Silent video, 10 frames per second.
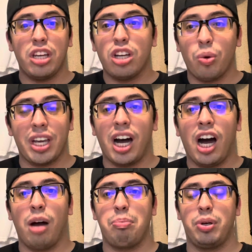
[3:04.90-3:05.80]
going
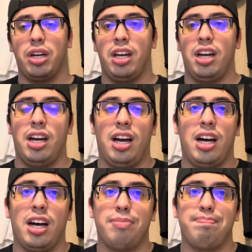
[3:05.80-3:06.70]
up,
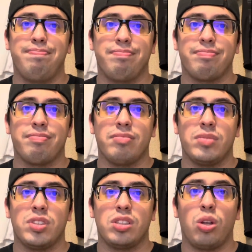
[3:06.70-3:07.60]
the
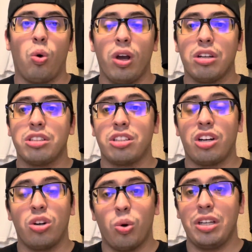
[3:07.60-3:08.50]
Oilers are
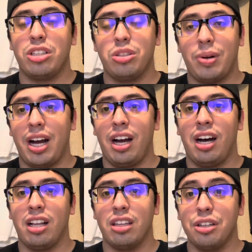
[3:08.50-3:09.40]
going to
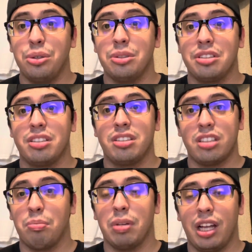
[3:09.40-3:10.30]
lose
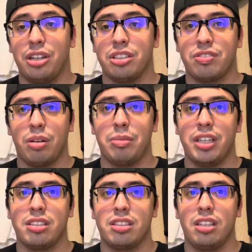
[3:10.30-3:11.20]
some players from
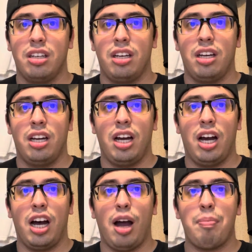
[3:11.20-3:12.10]
this.
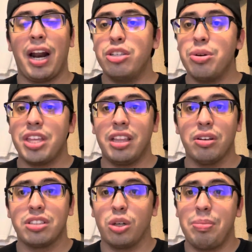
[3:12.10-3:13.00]
But I do think they'll
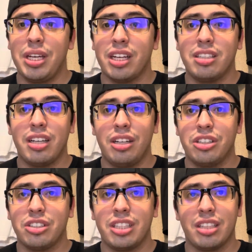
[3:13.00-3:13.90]
still be
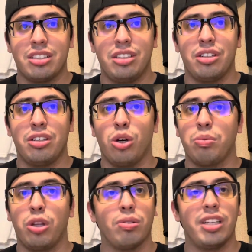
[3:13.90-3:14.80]
contenders next year.
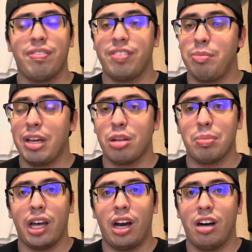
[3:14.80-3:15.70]
They'll definitely make the
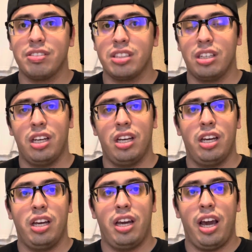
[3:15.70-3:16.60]
playoffs.
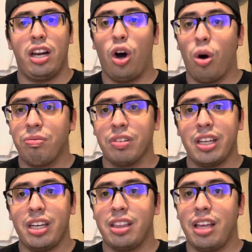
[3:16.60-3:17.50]
And
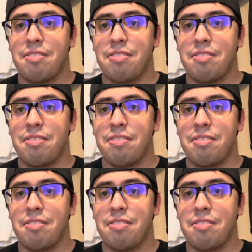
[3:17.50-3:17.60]
hopefully